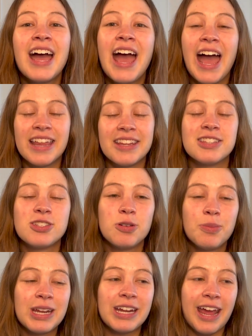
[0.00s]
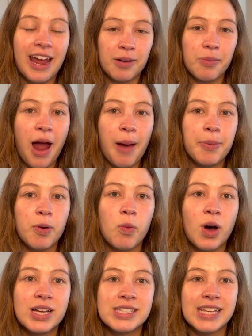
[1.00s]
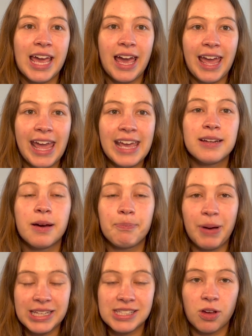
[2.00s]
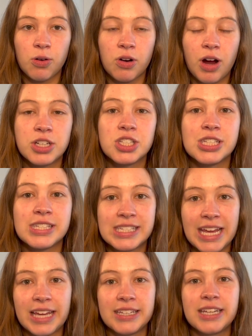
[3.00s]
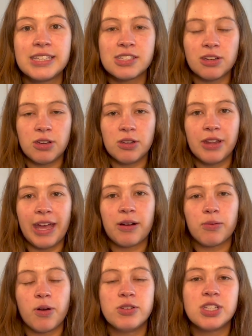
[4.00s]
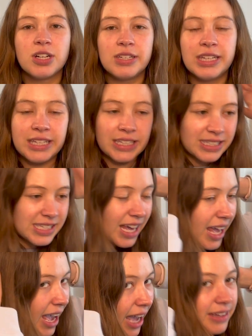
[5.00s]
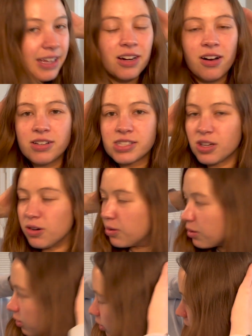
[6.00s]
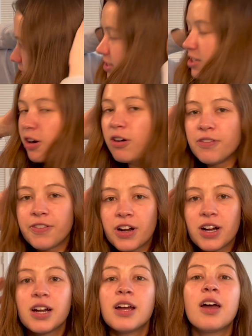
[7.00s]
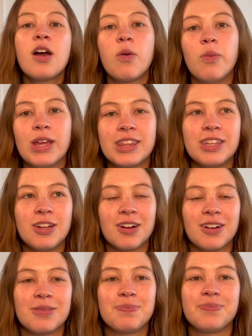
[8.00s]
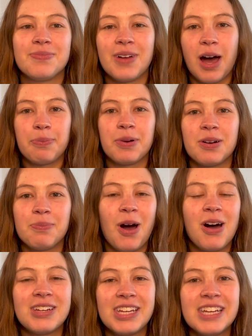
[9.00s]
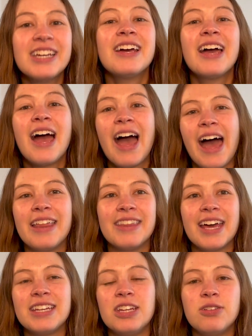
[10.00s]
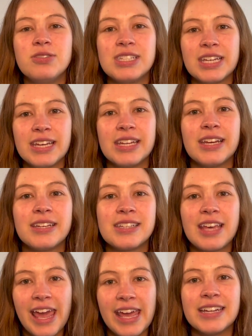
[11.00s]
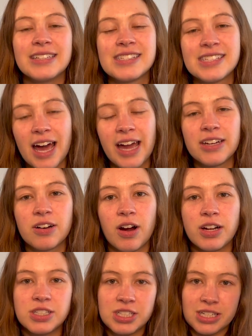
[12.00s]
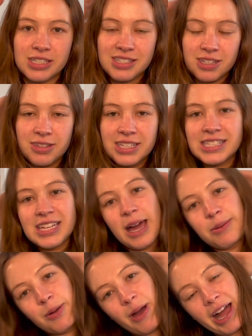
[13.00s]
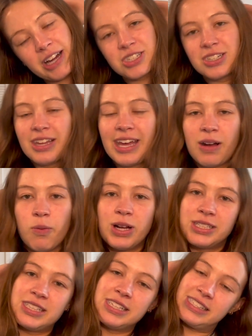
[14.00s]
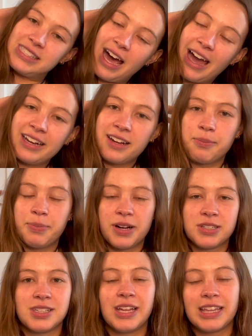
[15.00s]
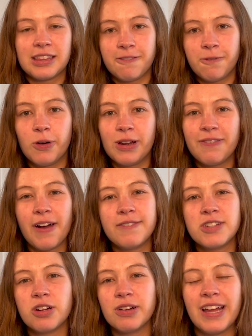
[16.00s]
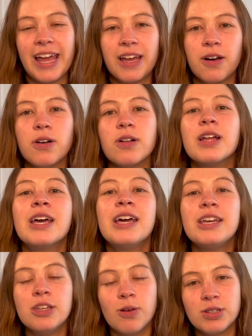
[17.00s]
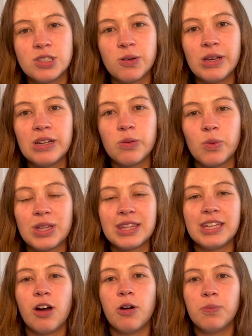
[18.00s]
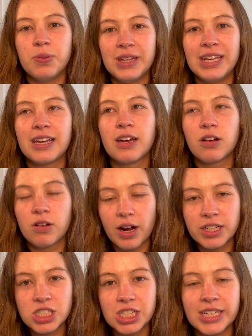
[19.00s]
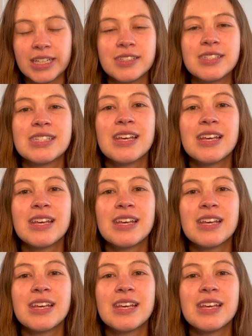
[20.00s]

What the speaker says: And the 2-minute AMRAP was 8 bicycle crunches standing. So you like rose your knees and then also crossed over with your upper body, and then you did 8 side crunches. So this time you actually like went to the side compared to like the 45-degree angle you were doing with the oblique crunches.